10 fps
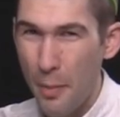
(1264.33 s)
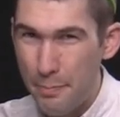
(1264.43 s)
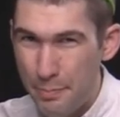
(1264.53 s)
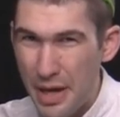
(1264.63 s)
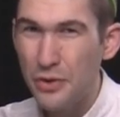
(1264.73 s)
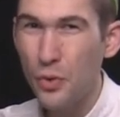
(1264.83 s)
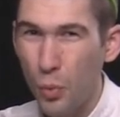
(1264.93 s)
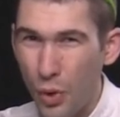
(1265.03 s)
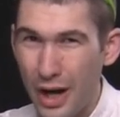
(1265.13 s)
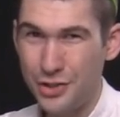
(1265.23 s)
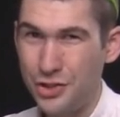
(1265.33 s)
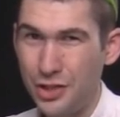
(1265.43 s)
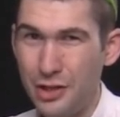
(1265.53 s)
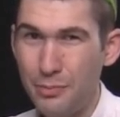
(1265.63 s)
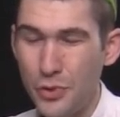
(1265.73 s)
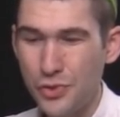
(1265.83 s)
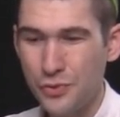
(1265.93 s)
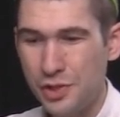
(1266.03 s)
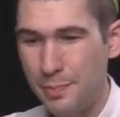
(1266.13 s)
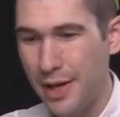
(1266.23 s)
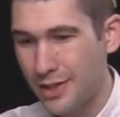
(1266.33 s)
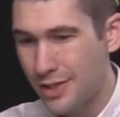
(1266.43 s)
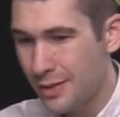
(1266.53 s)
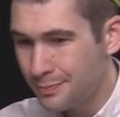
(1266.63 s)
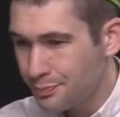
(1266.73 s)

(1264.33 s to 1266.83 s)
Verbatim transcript: a better watch in most respects.